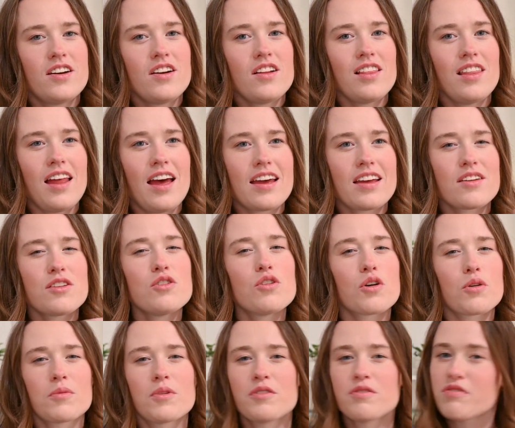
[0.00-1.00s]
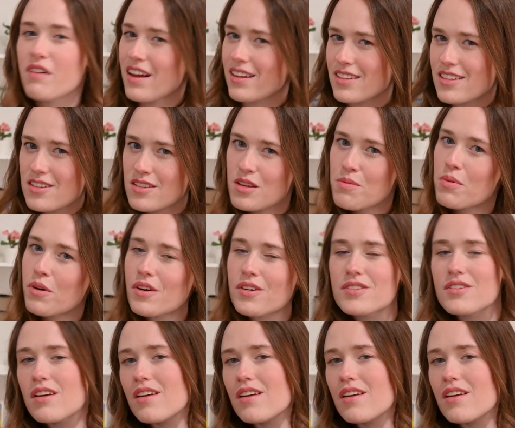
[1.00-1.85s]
like normal fantasy books